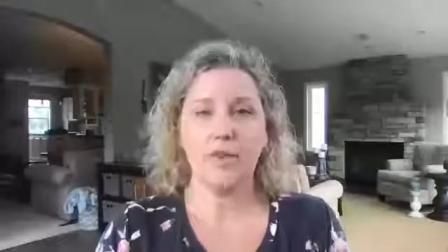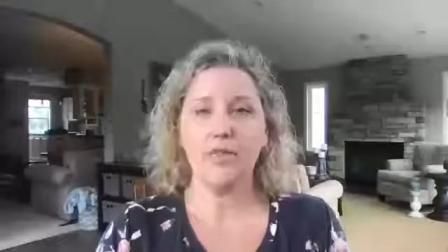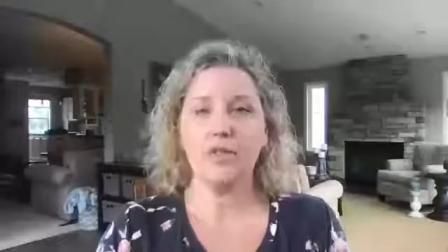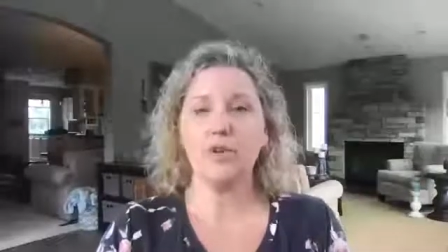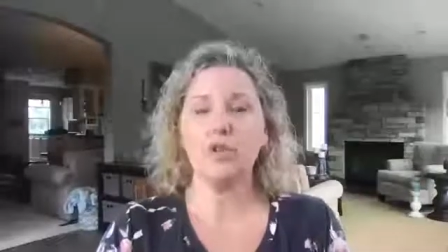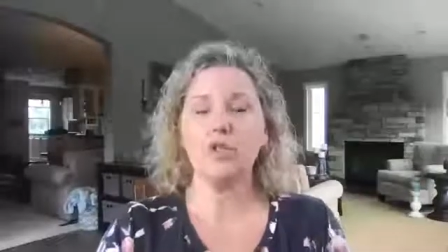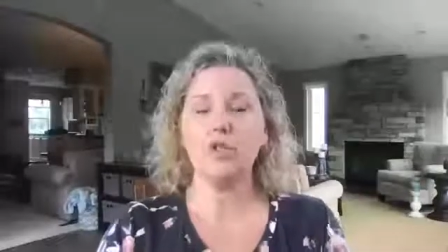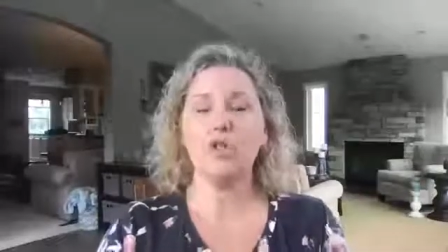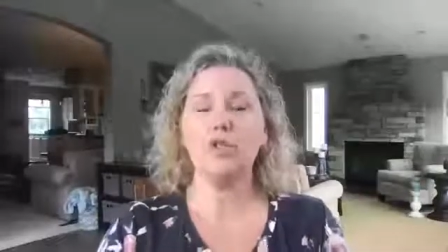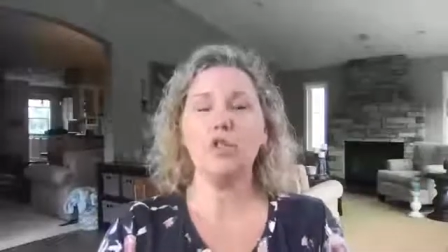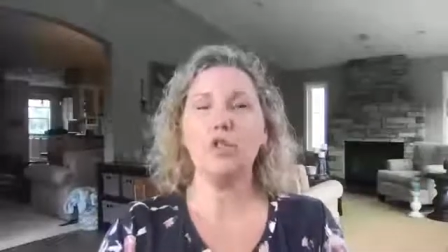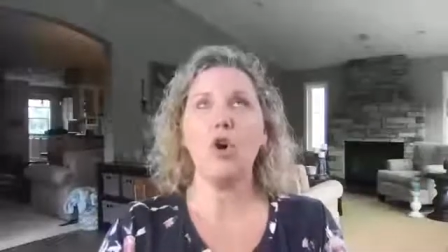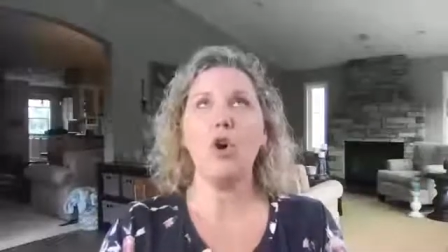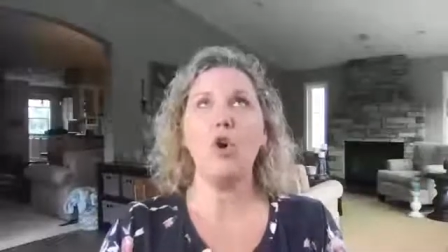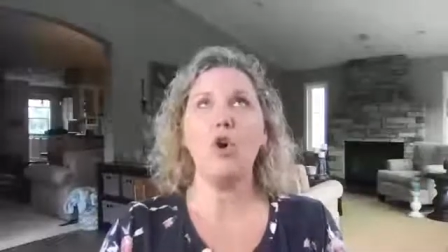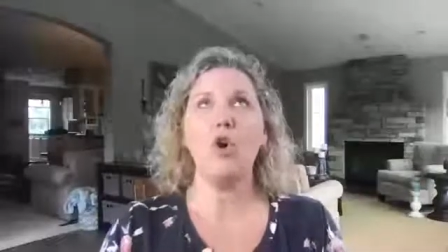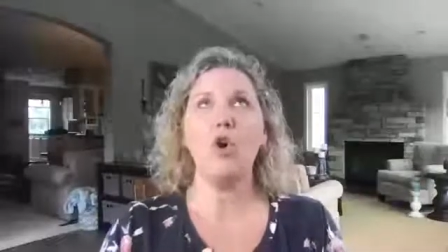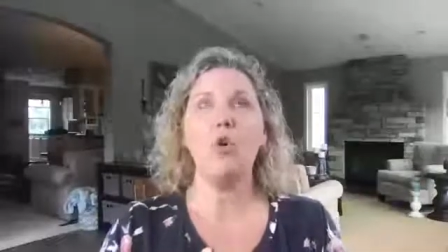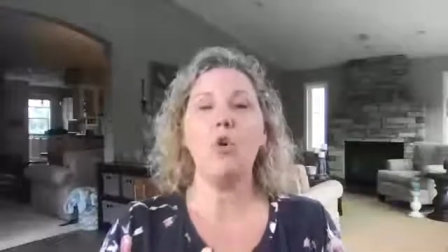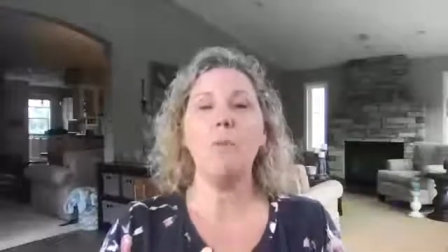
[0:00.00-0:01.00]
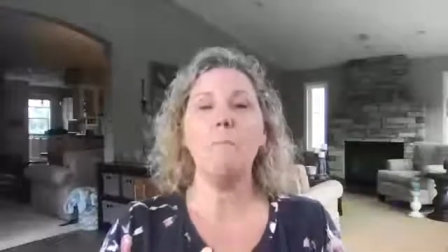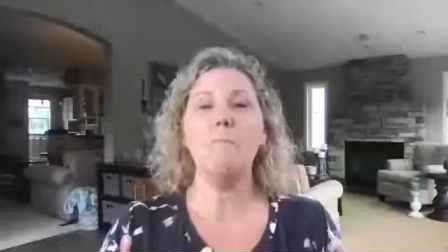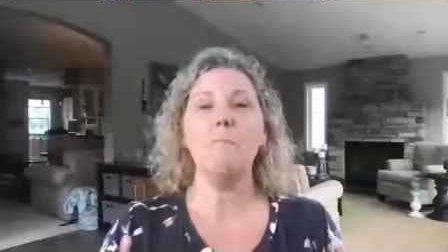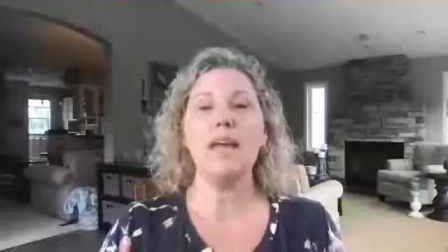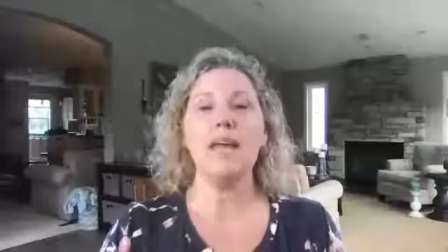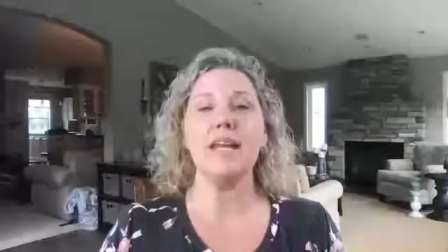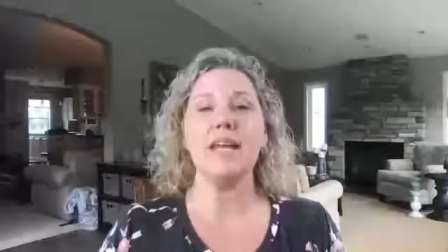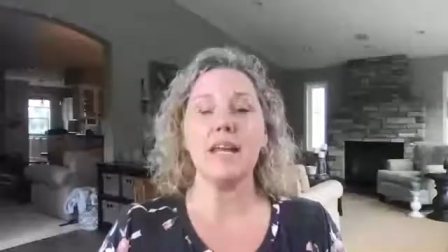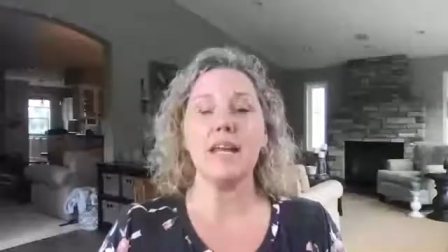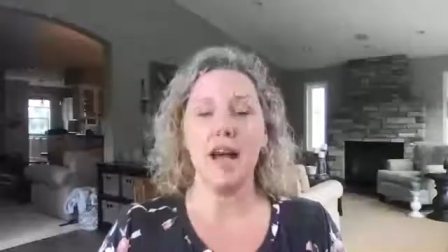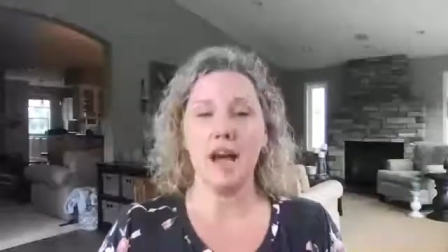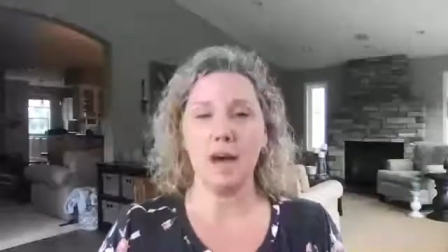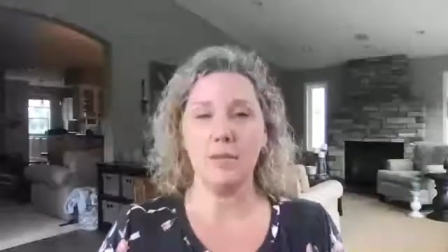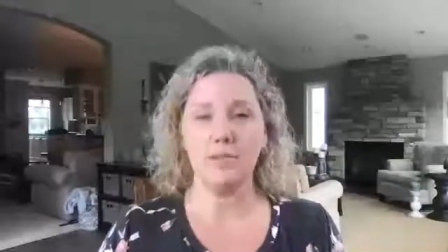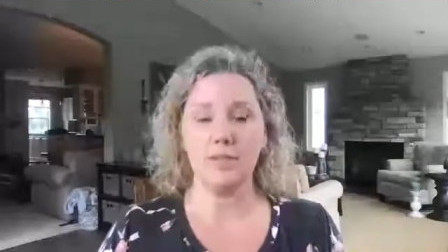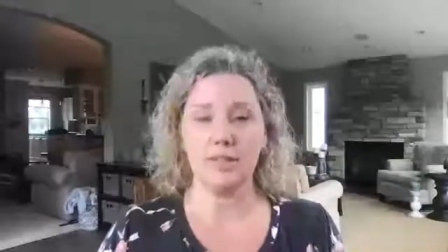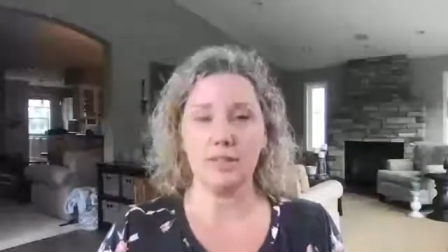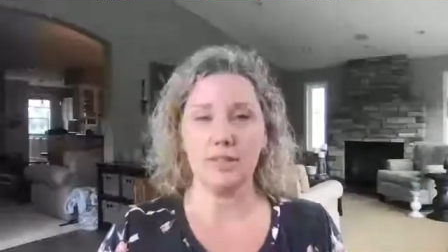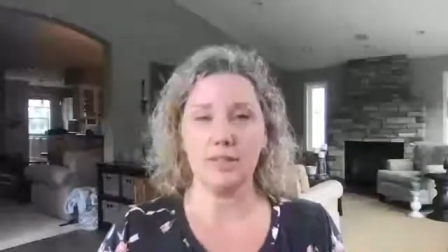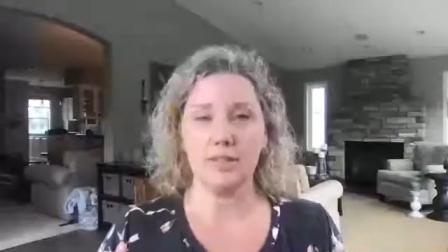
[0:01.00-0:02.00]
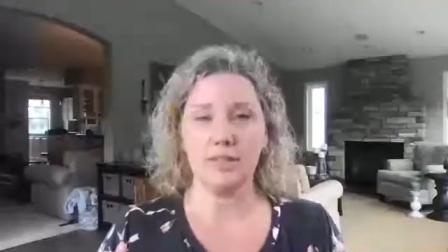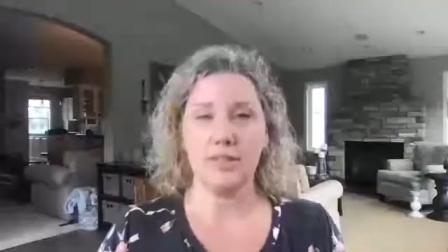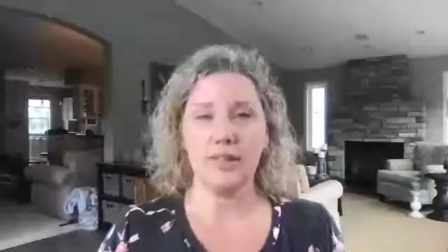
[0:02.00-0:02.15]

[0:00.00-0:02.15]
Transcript: There are so many options.